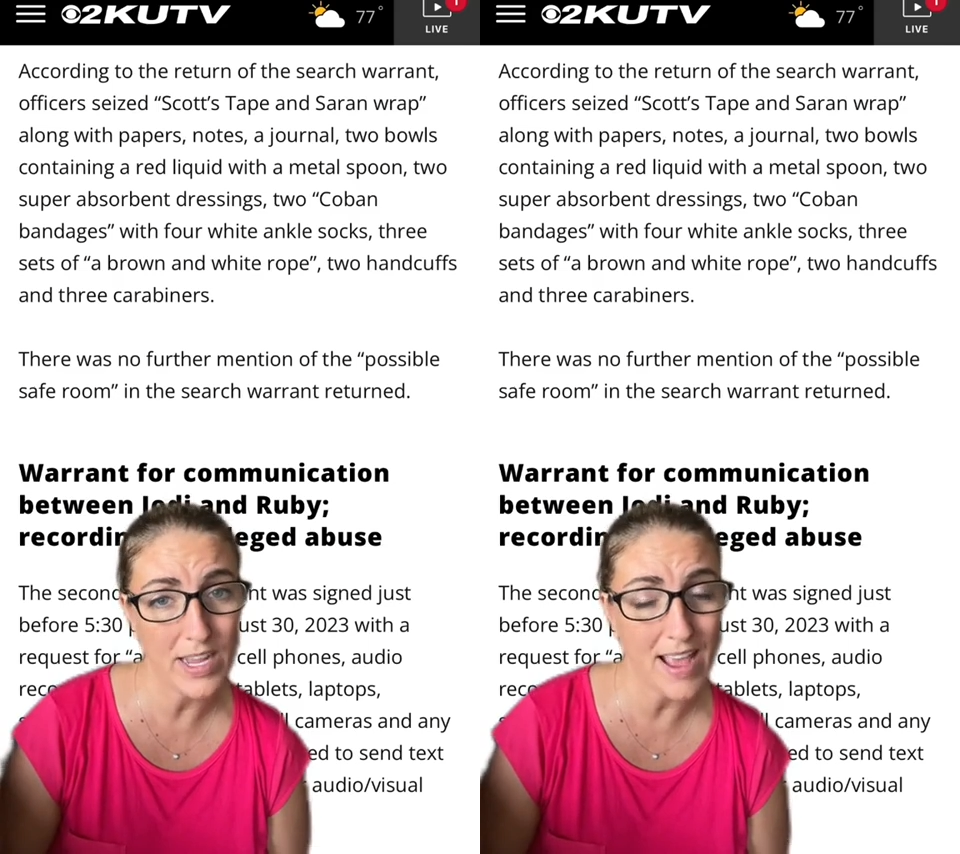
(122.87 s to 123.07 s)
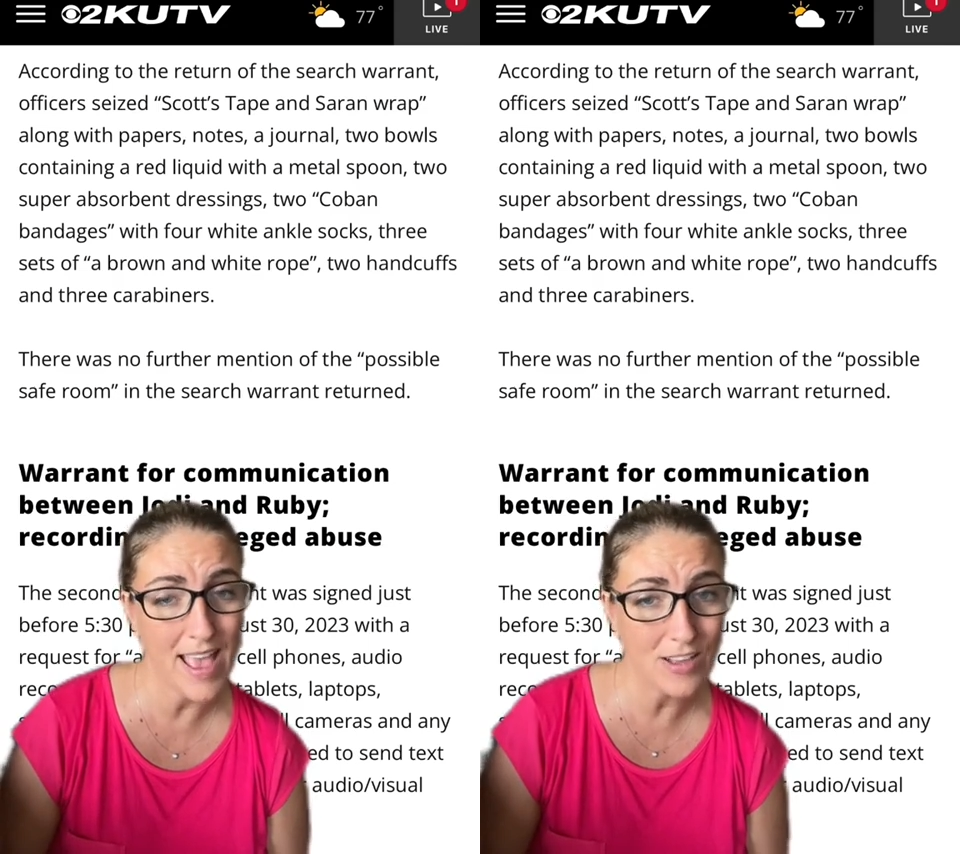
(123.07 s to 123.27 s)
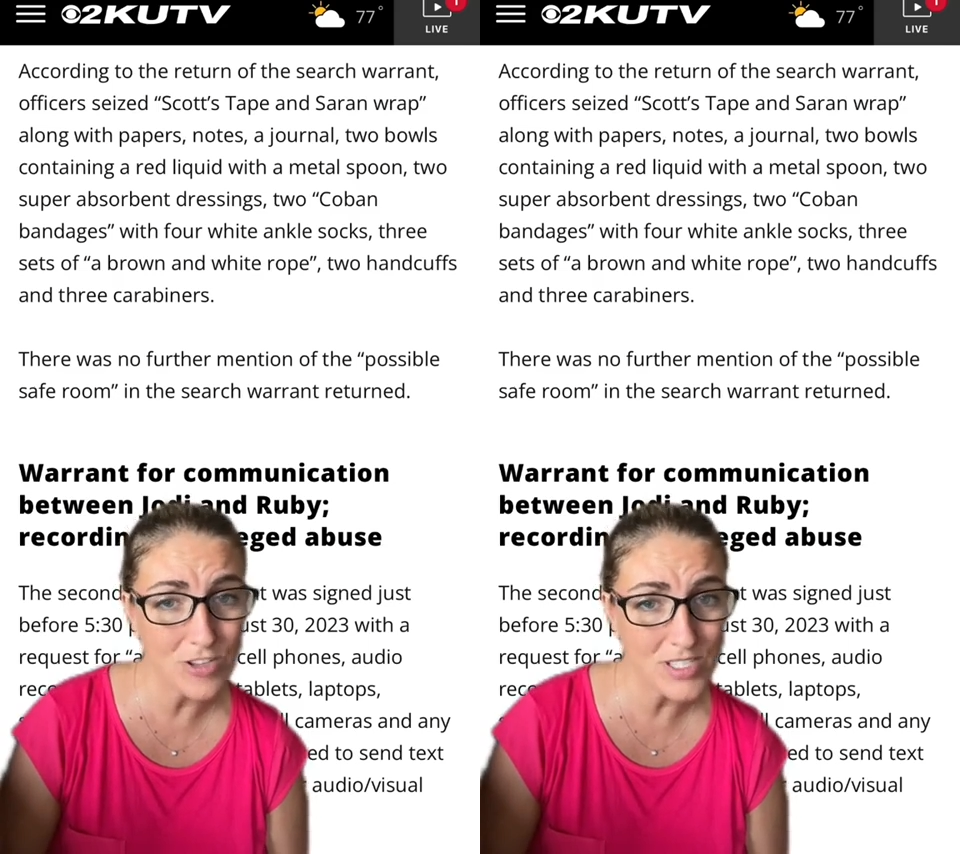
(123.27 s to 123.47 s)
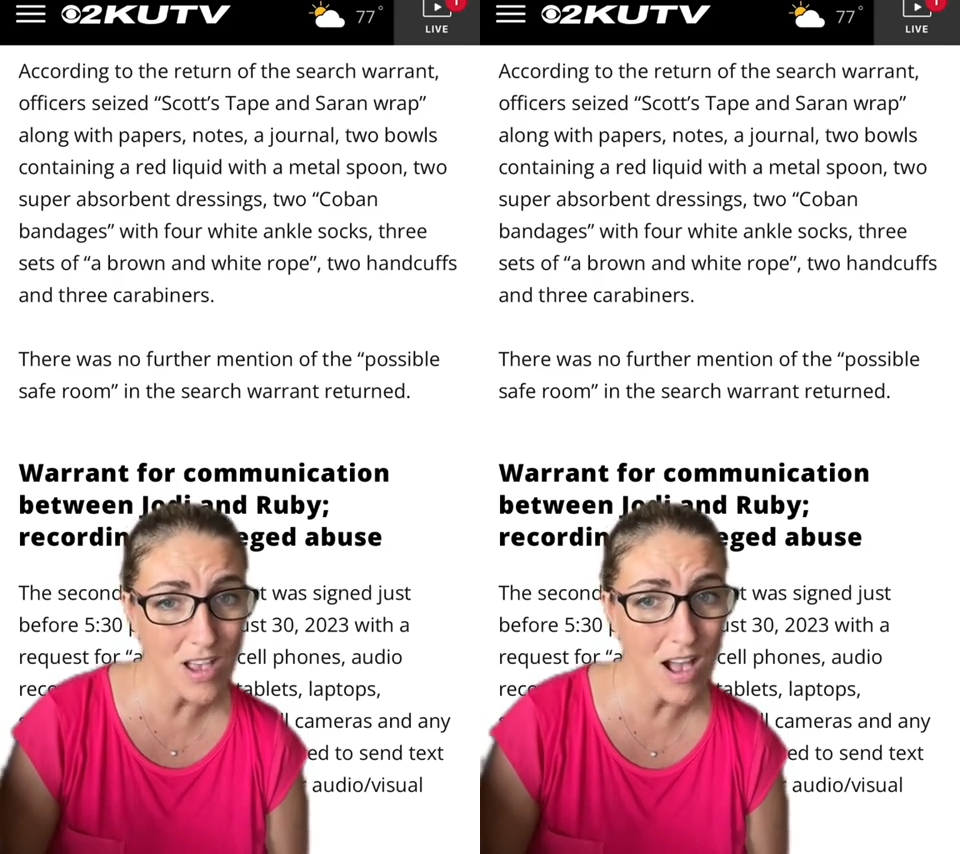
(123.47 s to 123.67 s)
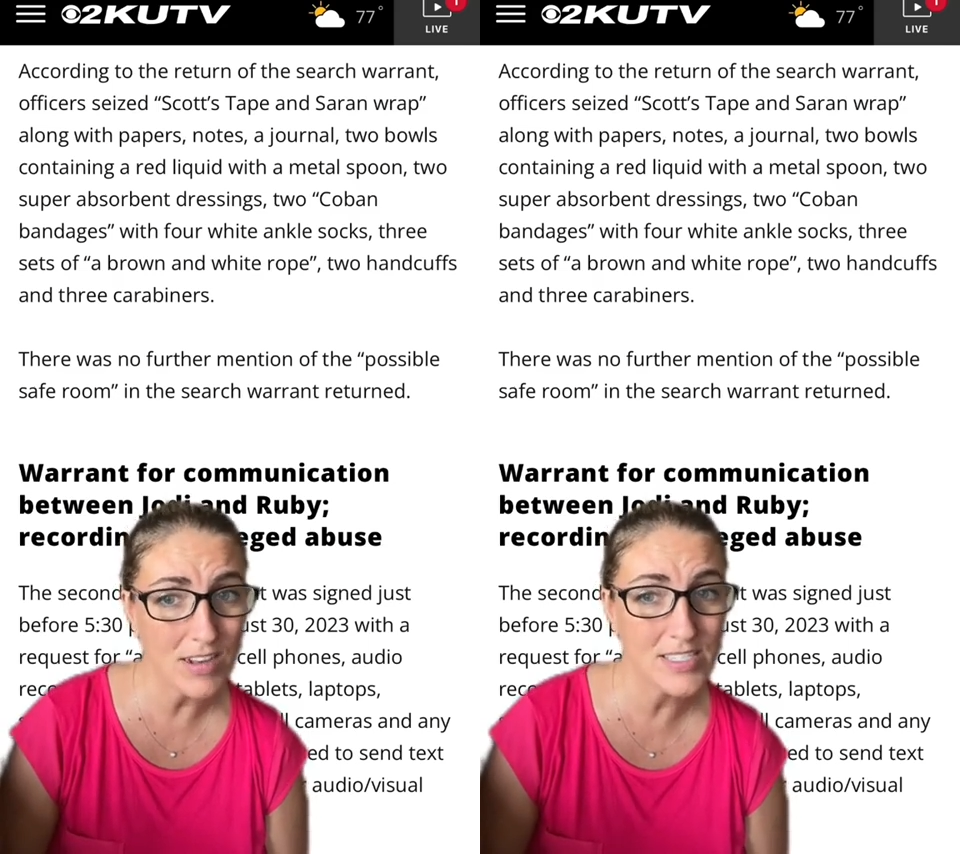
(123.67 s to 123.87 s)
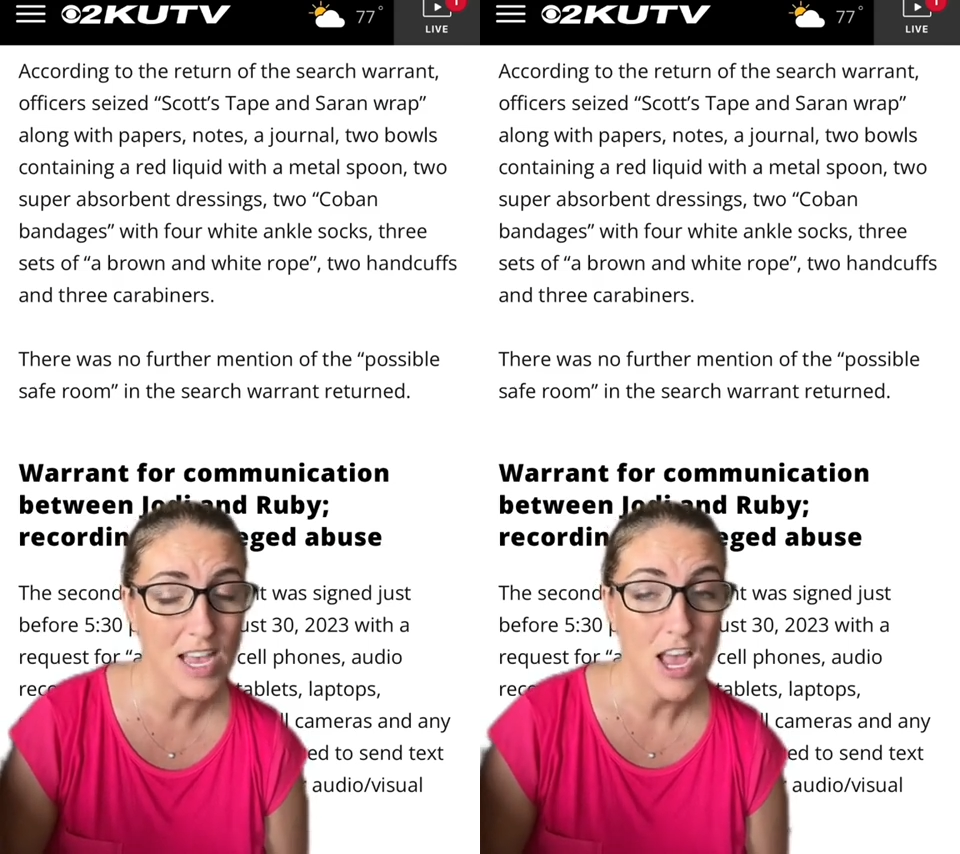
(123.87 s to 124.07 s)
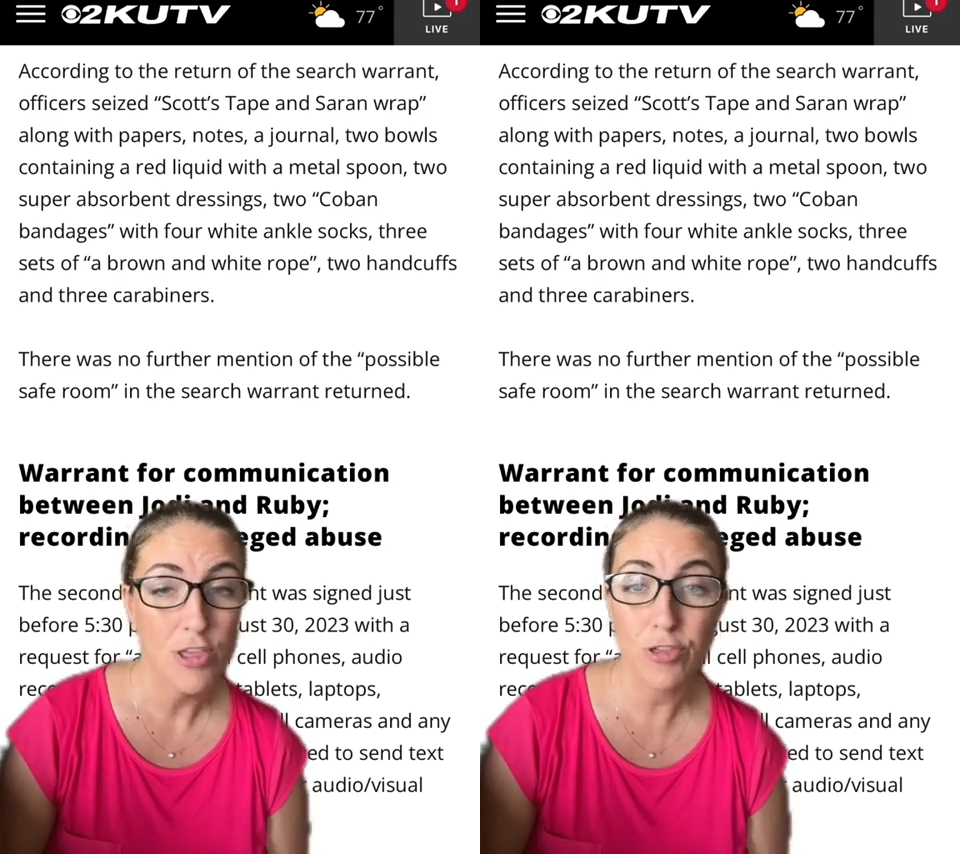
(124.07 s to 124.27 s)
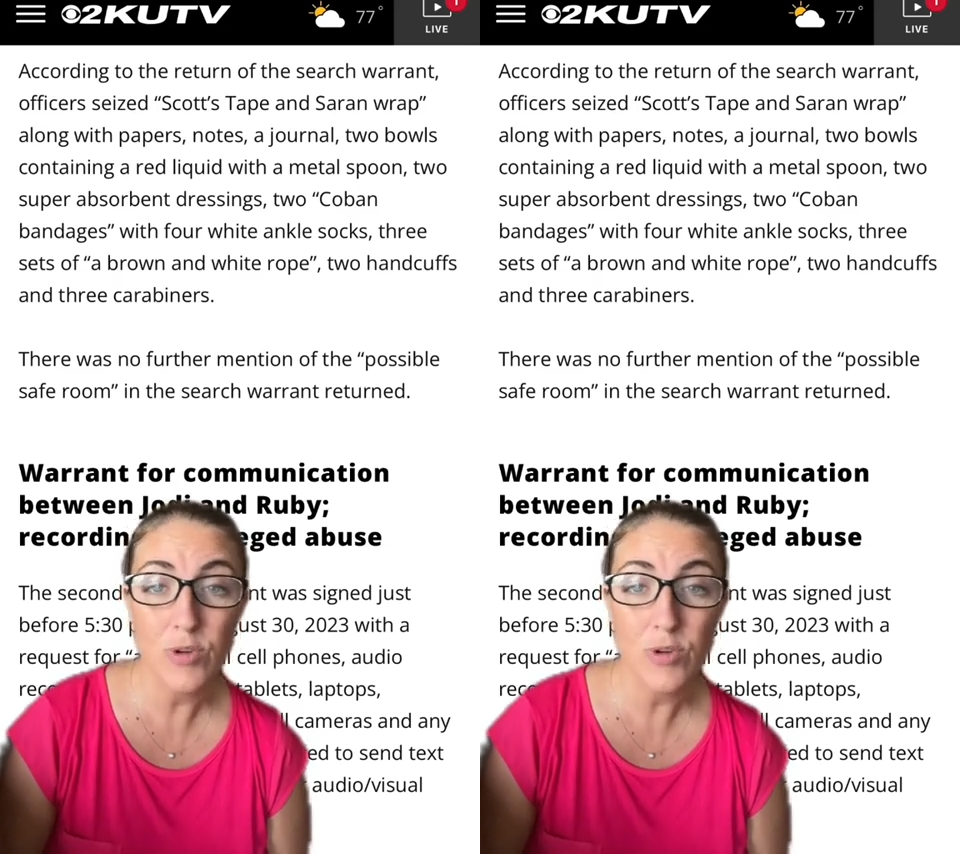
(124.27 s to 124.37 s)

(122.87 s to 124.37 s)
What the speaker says: ankle socks, 3